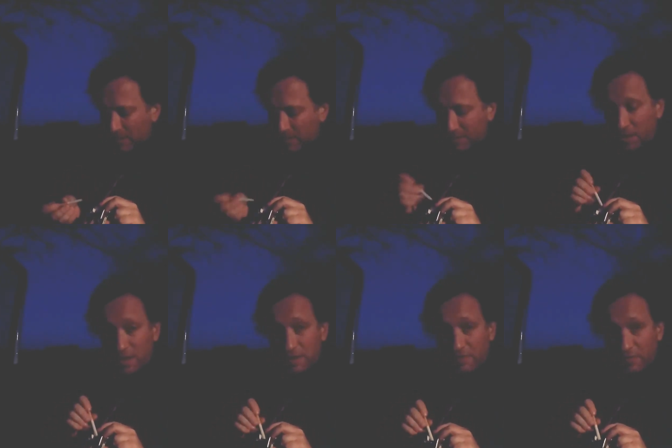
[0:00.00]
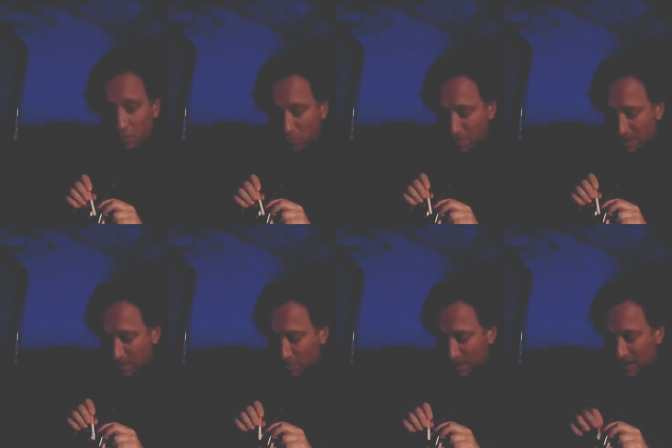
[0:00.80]
scientific or
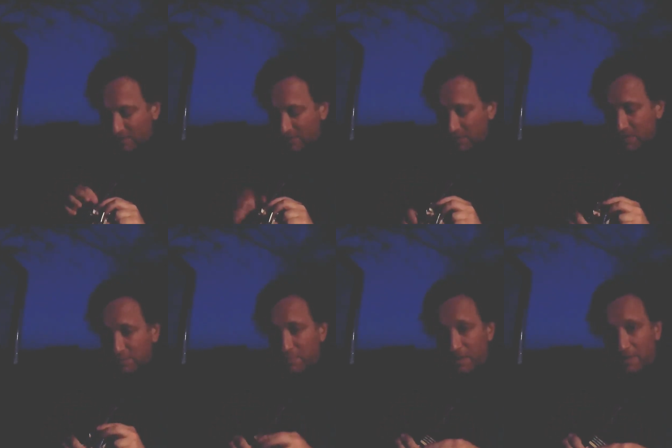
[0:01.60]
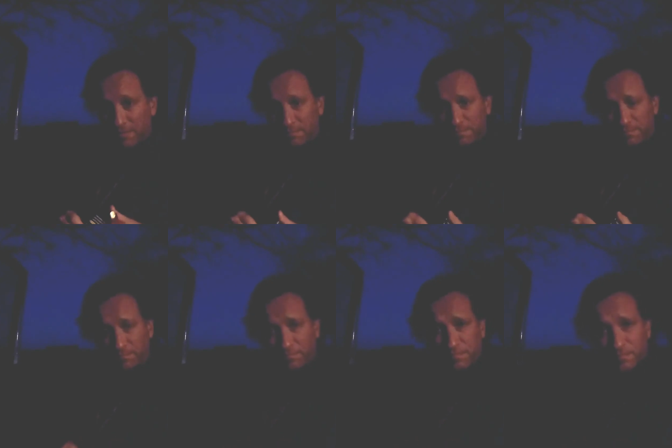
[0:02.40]
medical evidence but
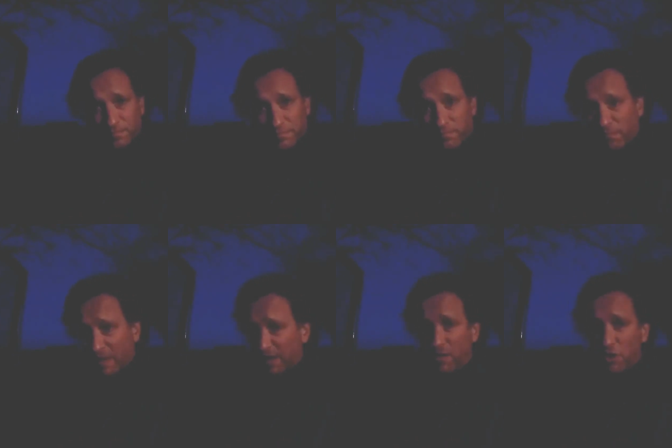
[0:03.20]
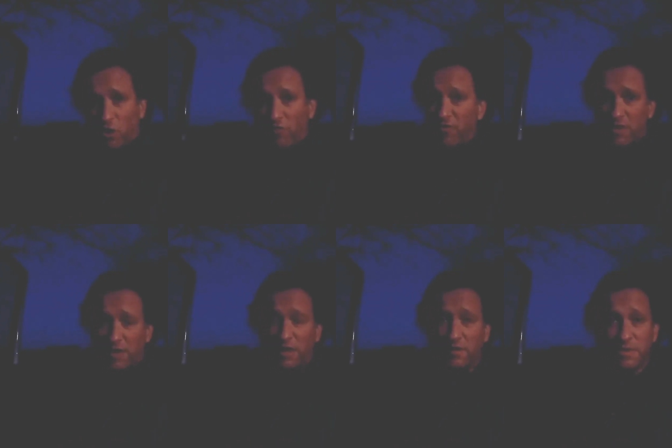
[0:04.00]
I don't cough like I
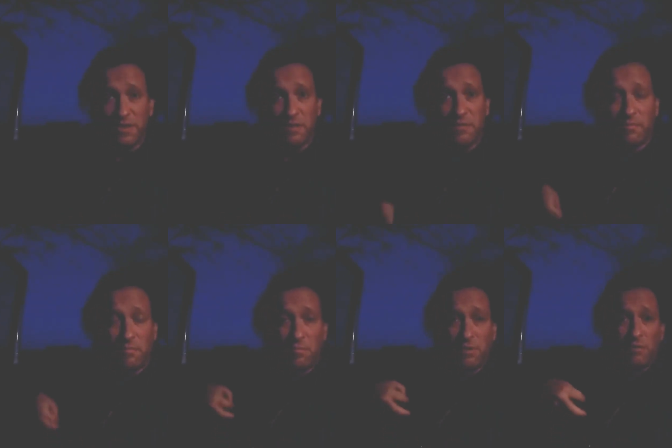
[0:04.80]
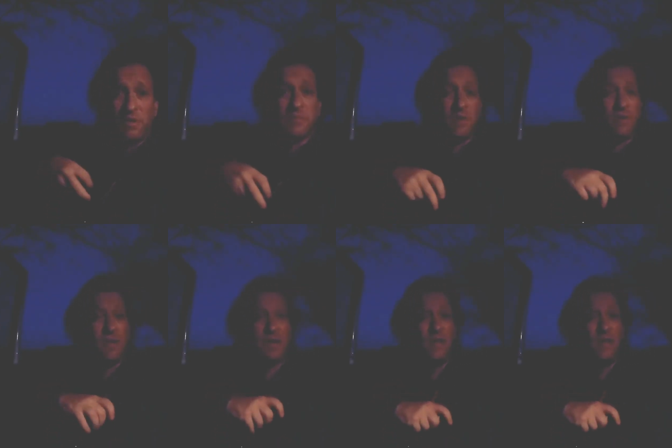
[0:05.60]
used to when I was smoking